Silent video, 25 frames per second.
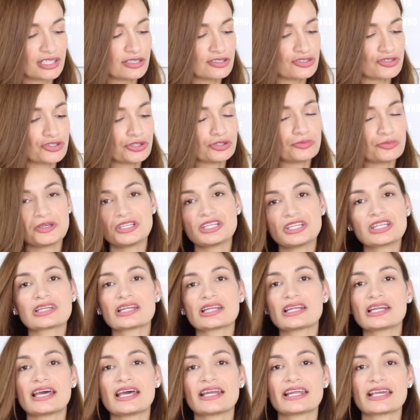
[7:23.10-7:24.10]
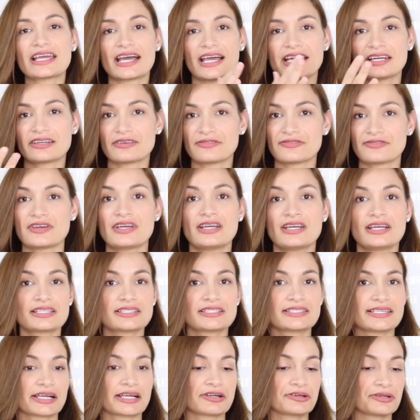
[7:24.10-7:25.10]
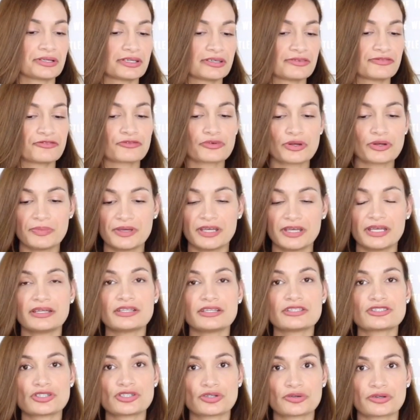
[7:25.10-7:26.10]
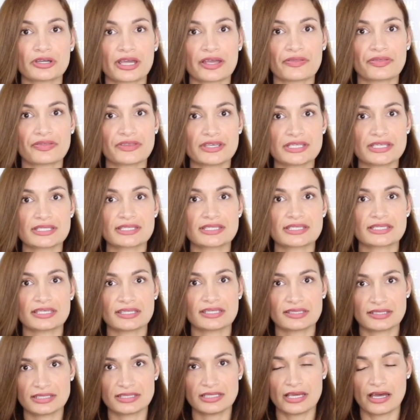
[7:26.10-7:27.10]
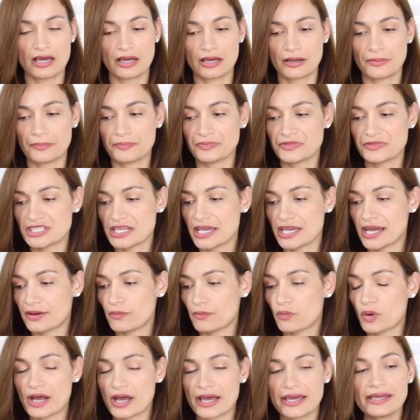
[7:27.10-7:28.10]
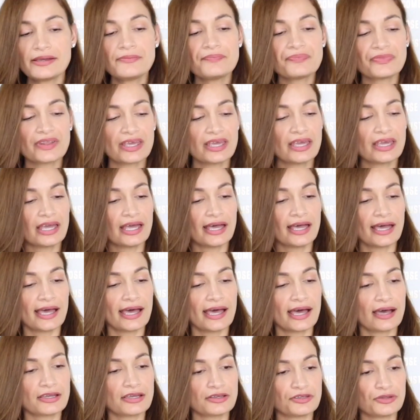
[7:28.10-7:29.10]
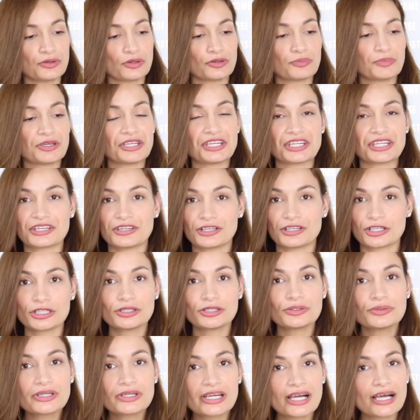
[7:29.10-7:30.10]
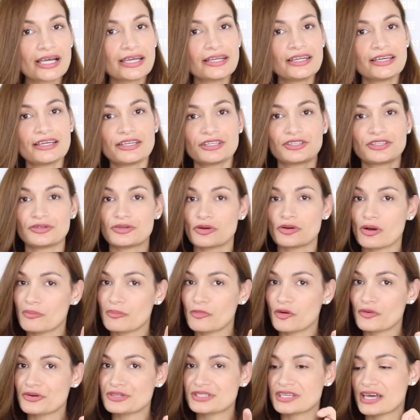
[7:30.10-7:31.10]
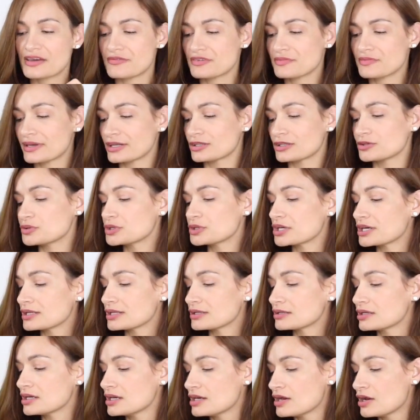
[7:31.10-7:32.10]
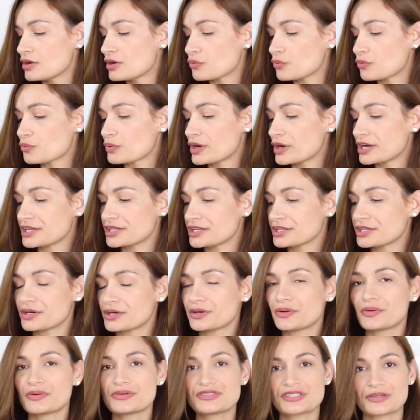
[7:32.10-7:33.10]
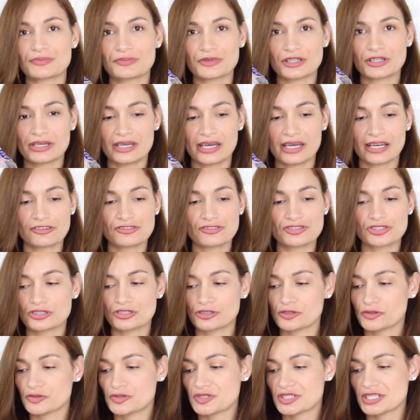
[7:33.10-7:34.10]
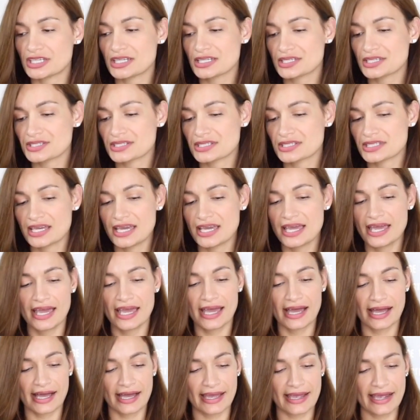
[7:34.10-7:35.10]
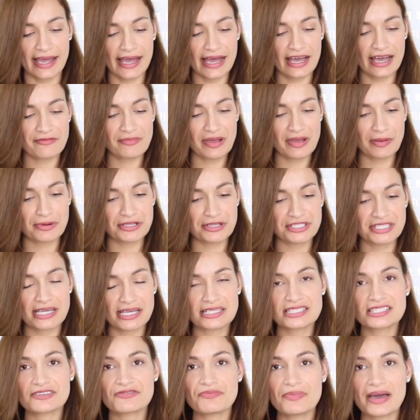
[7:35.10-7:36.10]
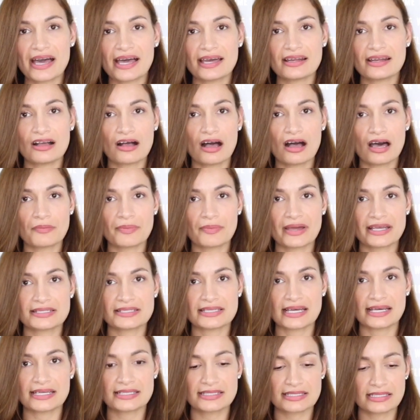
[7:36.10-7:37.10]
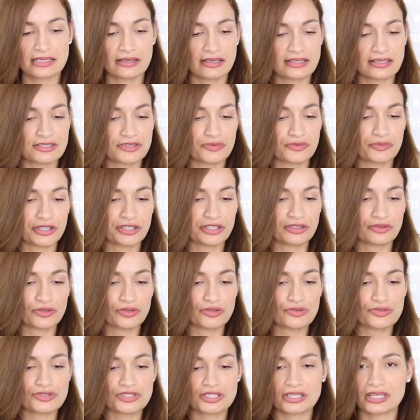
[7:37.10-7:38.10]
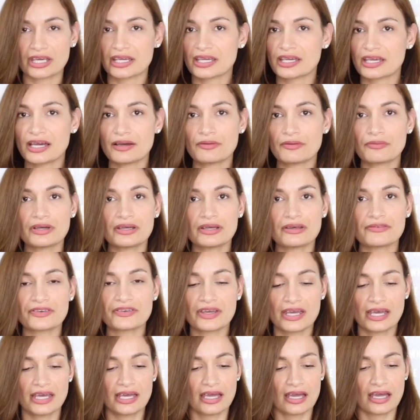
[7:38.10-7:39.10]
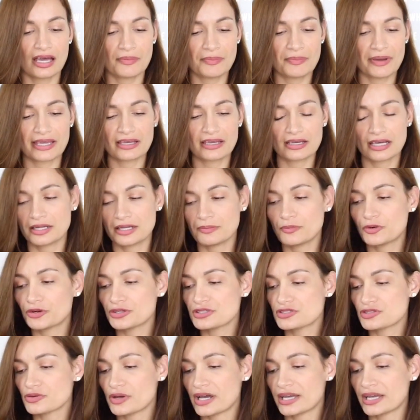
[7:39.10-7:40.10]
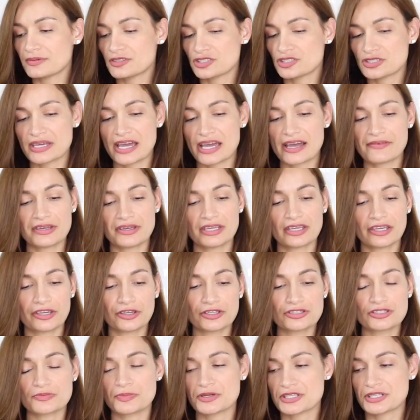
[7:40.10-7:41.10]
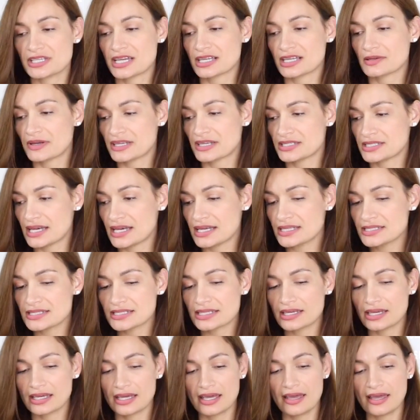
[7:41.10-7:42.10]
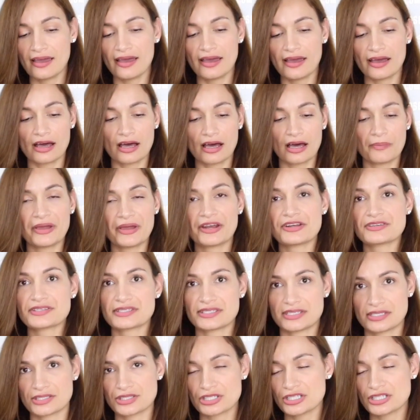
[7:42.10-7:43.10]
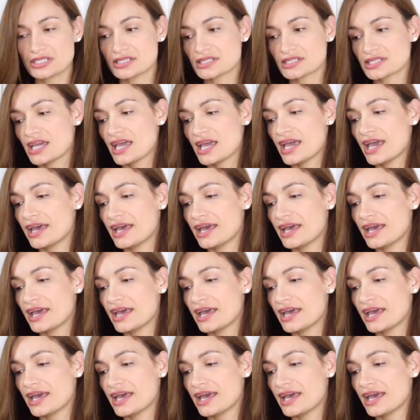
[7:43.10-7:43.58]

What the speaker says: So you'll be needing any kind of decorative ribbon to create this DIY. You'll be needing a glue gun. You know I'm always having my glue gun ready to go. Some extra glue sticks. I have my protective mat on my desk. It's the one you use to like cut with, my cutting board. So I just have it here to protect my desk. A pair of scissors.